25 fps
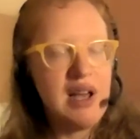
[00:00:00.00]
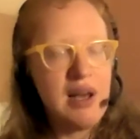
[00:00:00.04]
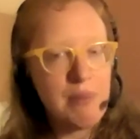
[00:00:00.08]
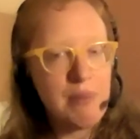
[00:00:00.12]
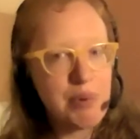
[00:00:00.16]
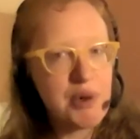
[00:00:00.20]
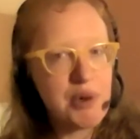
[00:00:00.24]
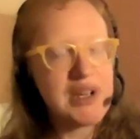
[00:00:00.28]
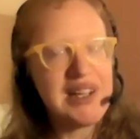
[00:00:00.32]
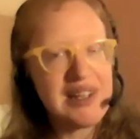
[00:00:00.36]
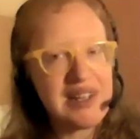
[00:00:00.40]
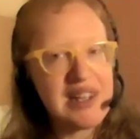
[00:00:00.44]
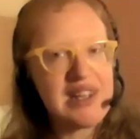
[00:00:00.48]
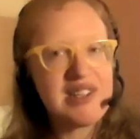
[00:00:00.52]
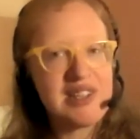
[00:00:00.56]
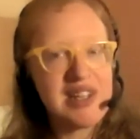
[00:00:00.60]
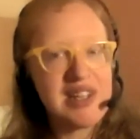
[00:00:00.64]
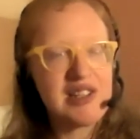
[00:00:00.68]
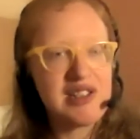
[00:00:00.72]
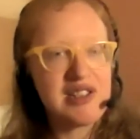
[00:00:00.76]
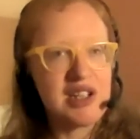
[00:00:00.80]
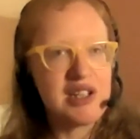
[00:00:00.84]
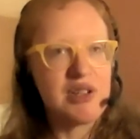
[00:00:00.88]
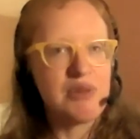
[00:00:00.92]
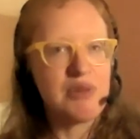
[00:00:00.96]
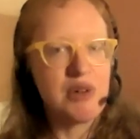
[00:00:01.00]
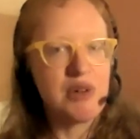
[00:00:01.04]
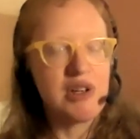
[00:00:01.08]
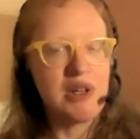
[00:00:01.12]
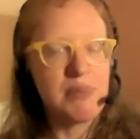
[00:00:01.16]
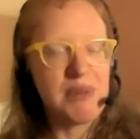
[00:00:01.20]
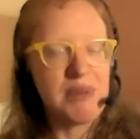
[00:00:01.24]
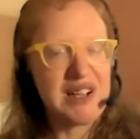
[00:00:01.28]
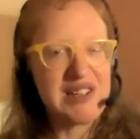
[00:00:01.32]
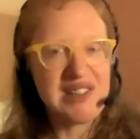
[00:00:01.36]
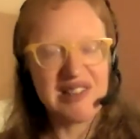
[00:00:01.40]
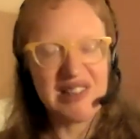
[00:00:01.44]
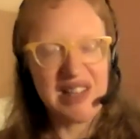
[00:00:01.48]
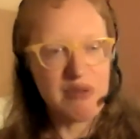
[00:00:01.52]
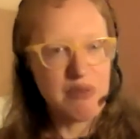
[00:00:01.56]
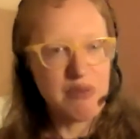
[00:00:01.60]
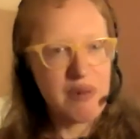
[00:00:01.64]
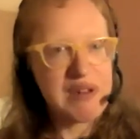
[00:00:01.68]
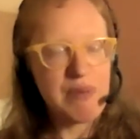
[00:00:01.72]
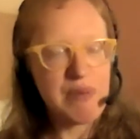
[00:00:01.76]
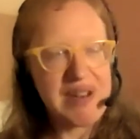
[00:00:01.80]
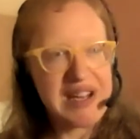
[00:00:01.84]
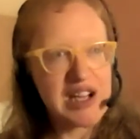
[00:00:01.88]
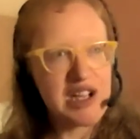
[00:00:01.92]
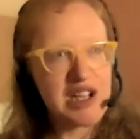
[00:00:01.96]
putting these things in the world because it's like,
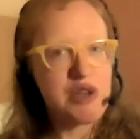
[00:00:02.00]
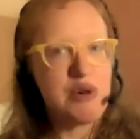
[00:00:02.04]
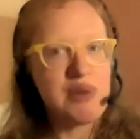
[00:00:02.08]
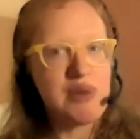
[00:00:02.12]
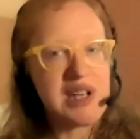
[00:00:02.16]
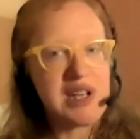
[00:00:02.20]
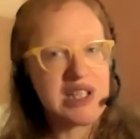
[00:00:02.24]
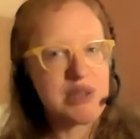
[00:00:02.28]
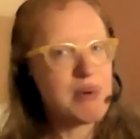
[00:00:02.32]
we can do this.